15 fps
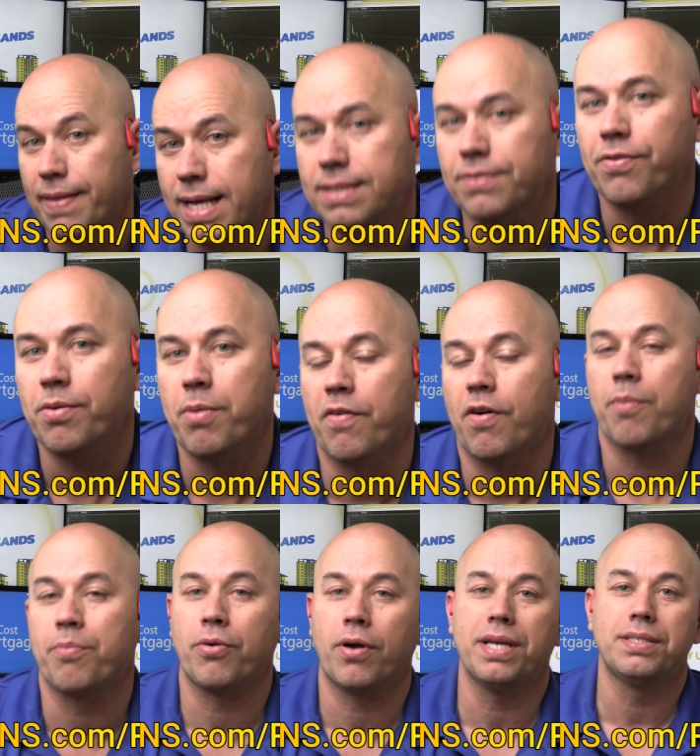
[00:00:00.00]
and that's from our
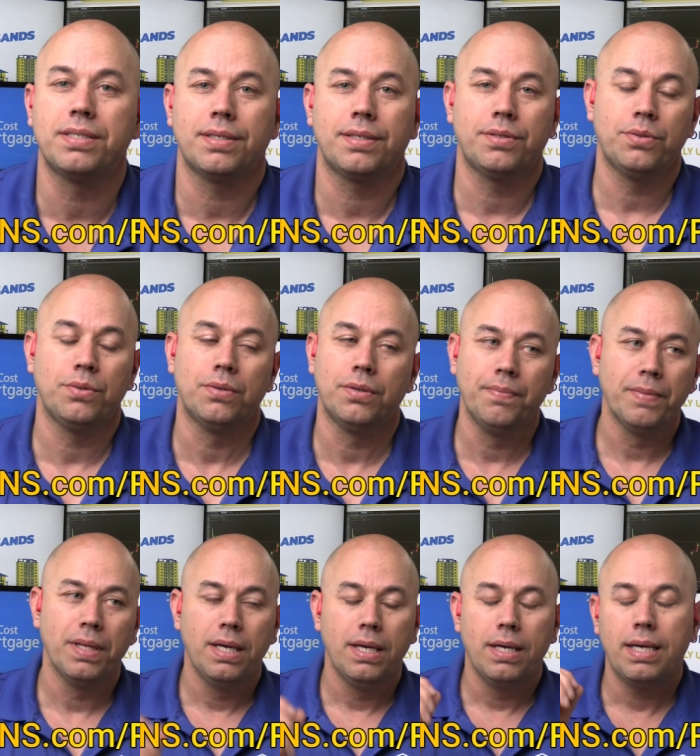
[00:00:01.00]
pricing tool.
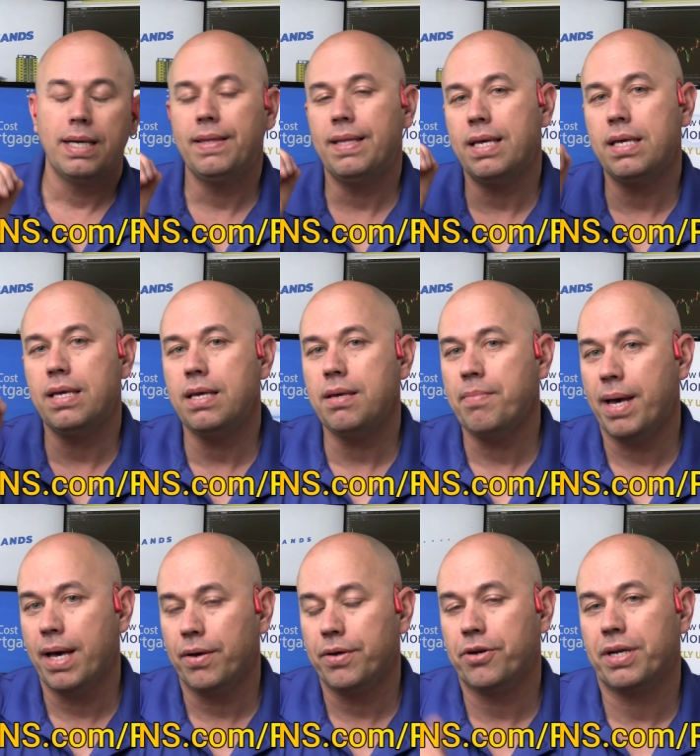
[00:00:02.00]
In the
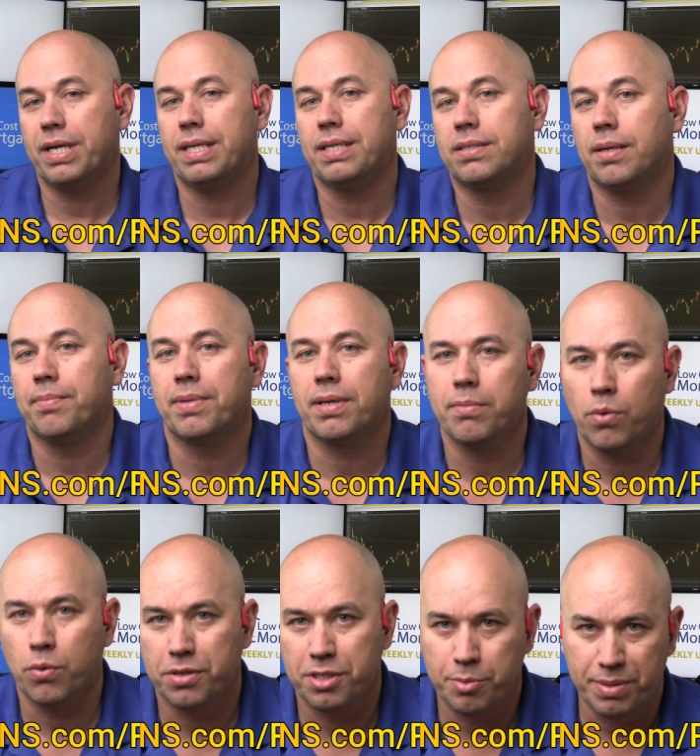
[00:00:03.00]
email, you're getting something
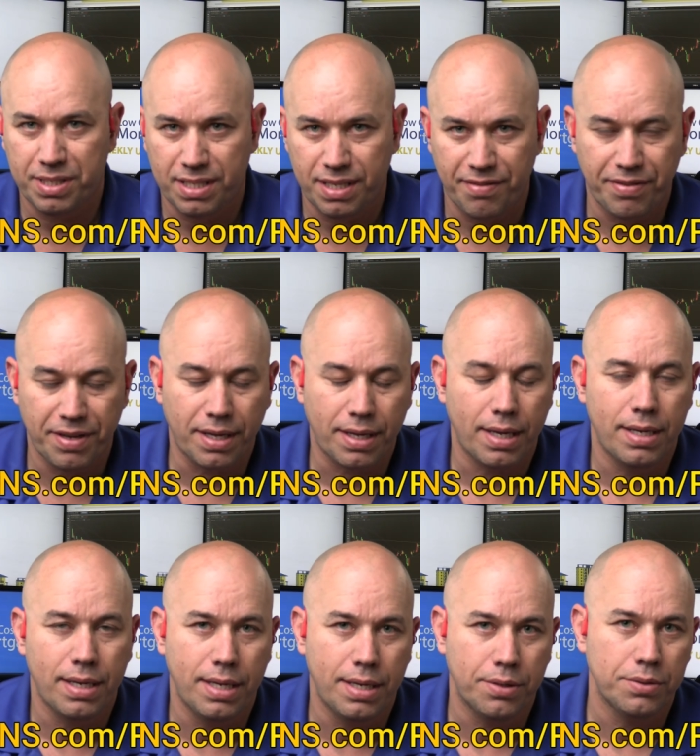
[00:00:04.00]
more specific,
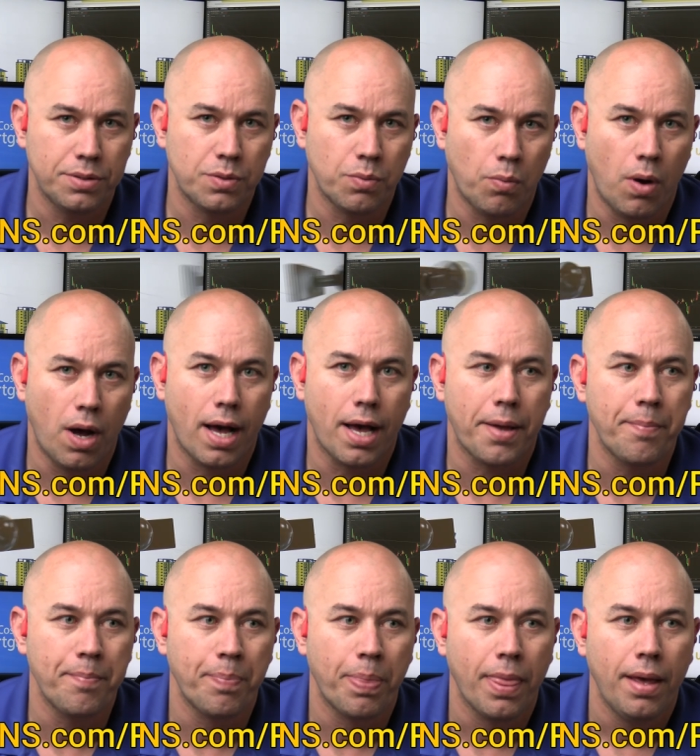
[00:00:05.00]
and here's why.
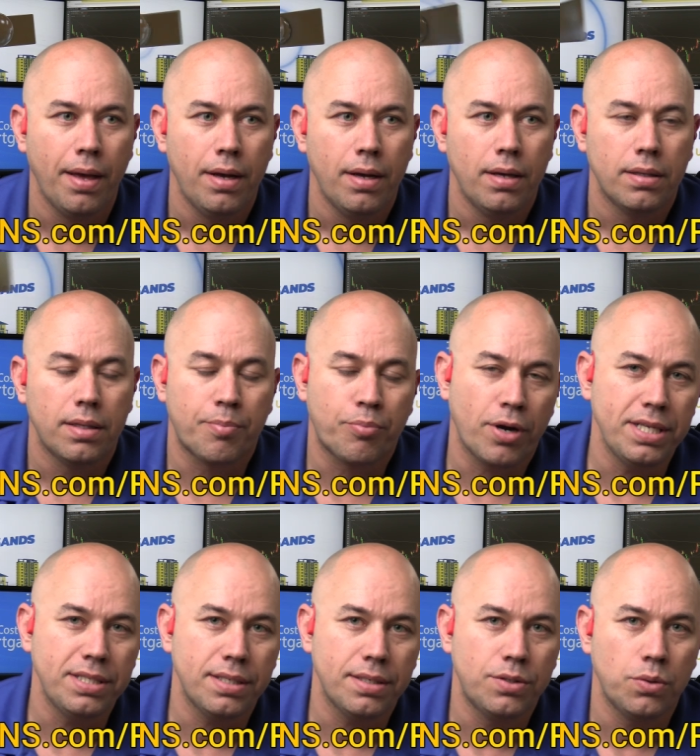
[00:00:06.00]
The
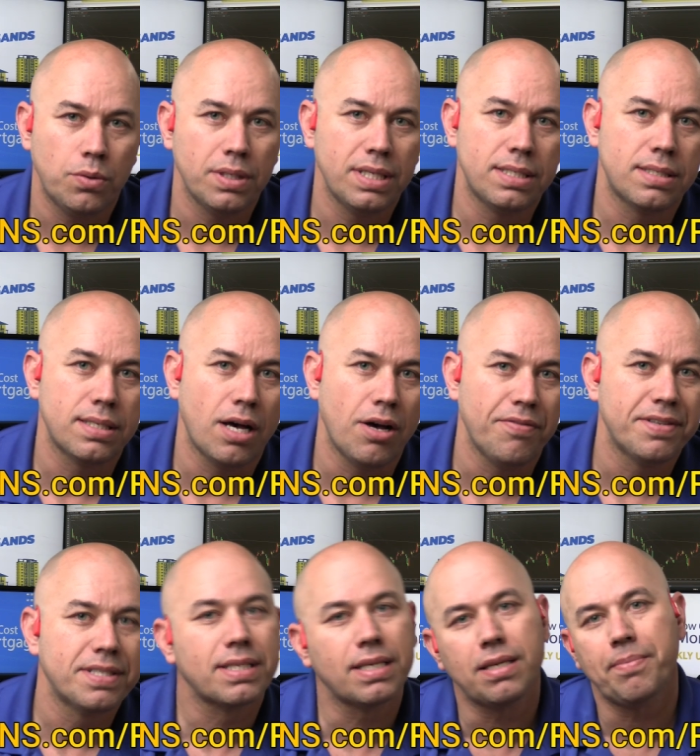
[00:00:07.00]
pricing tool itself
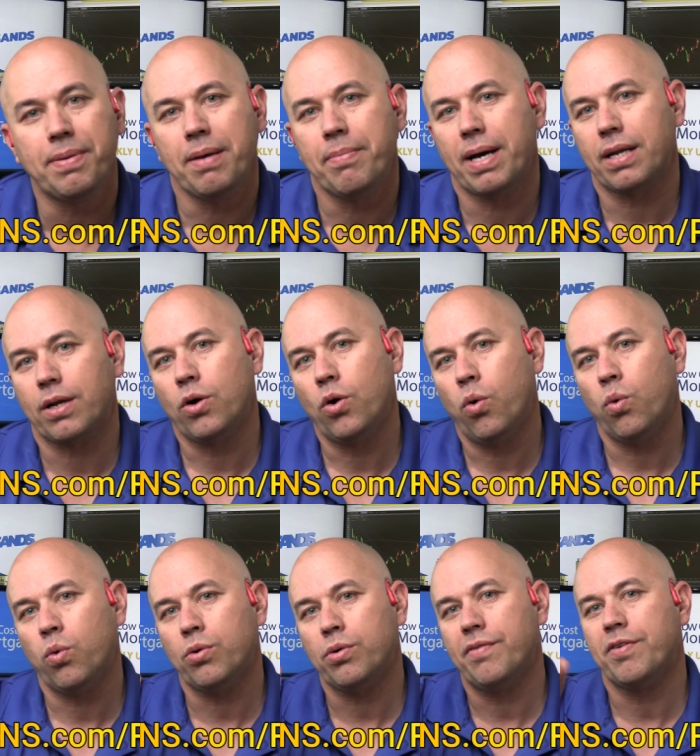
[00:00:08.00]
is going to be about
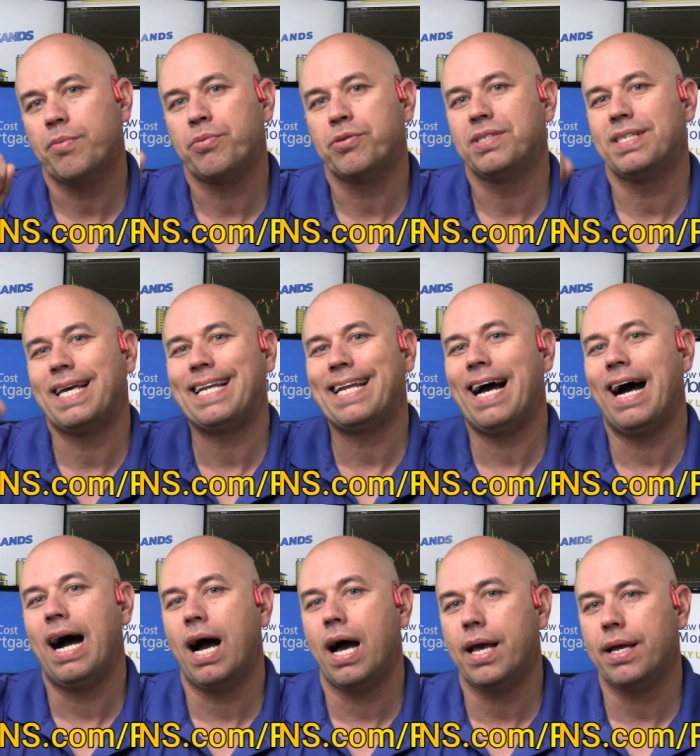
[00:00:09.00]
0.25%
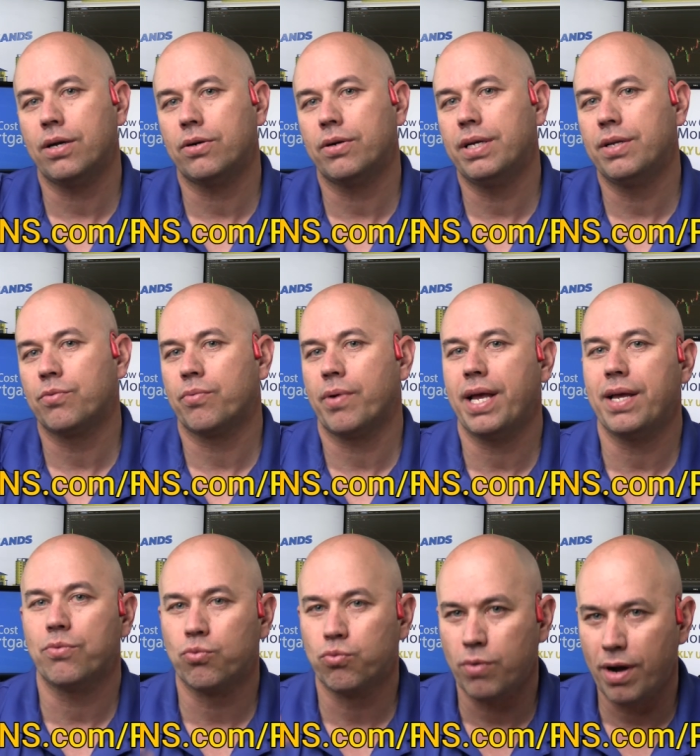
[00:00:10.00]
higher in
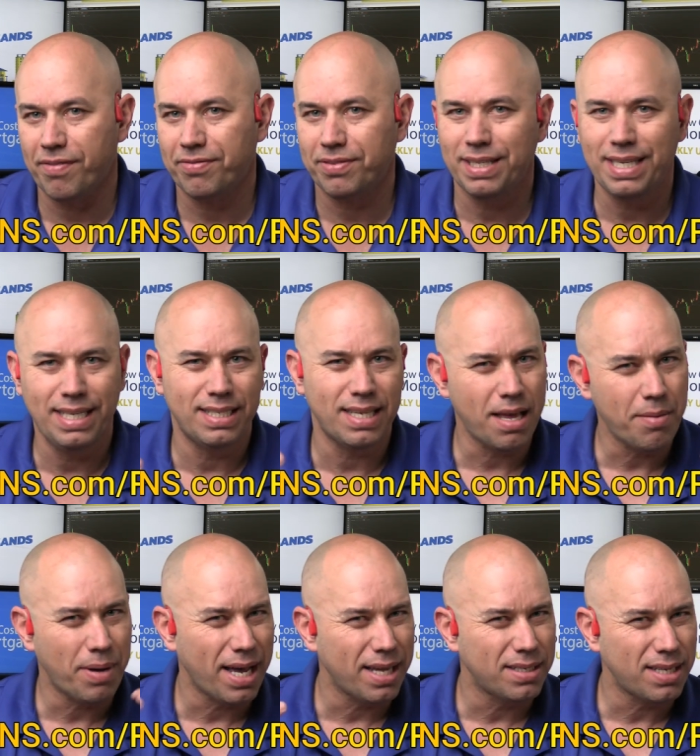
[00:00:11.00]
rate, roughly day
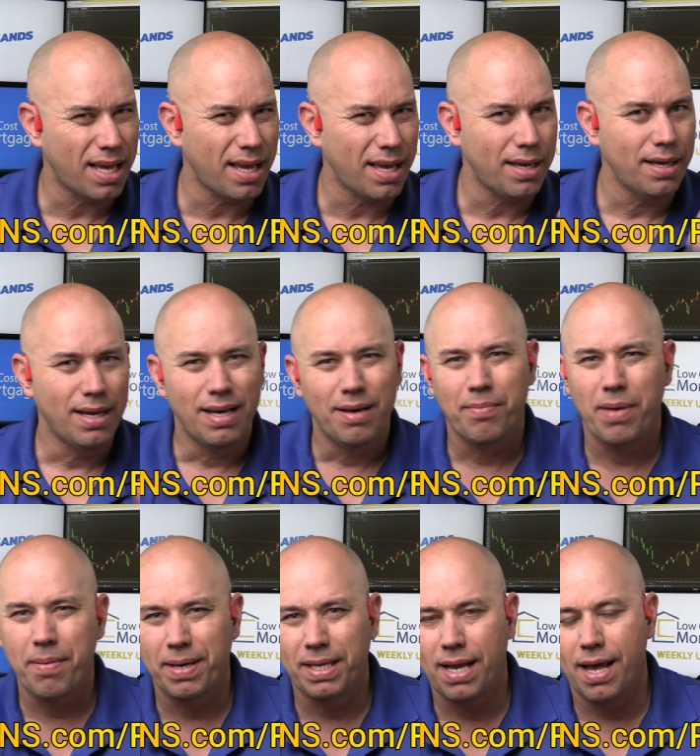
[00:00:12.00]
by day,
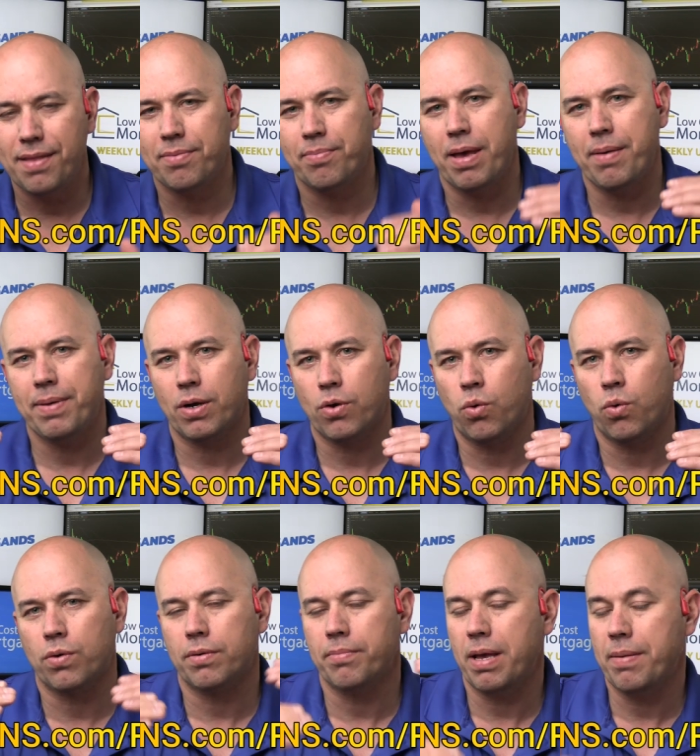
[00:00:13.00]
maybe an eighth, maybe a
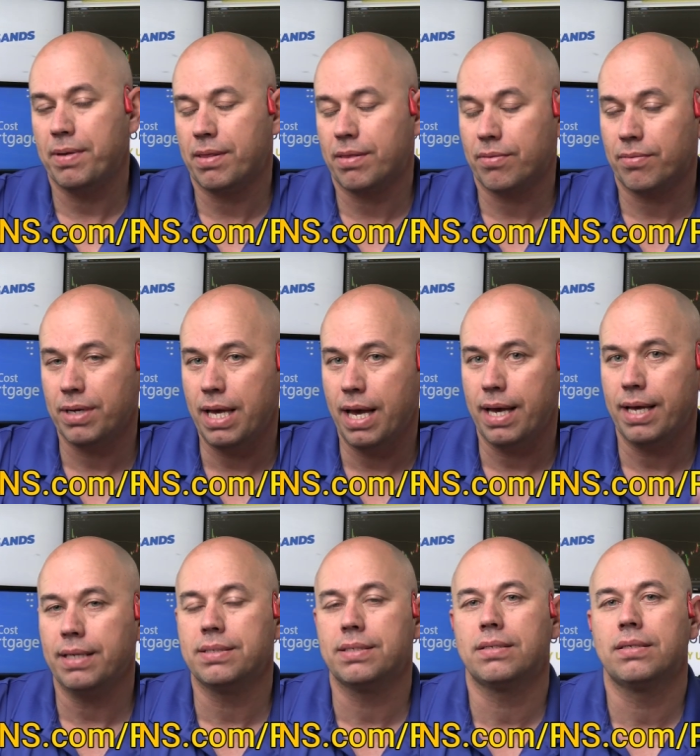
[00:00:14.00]
quarter, maybe
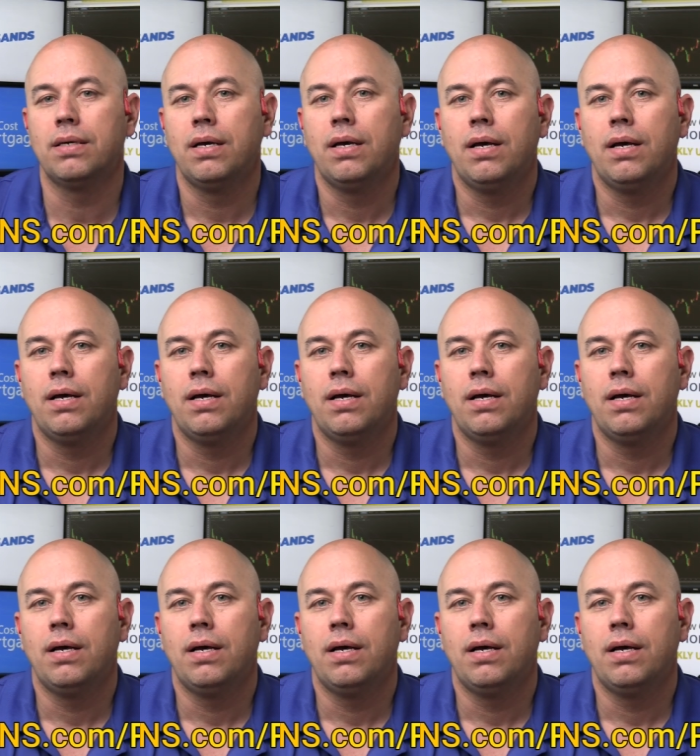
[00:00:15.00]
3/8.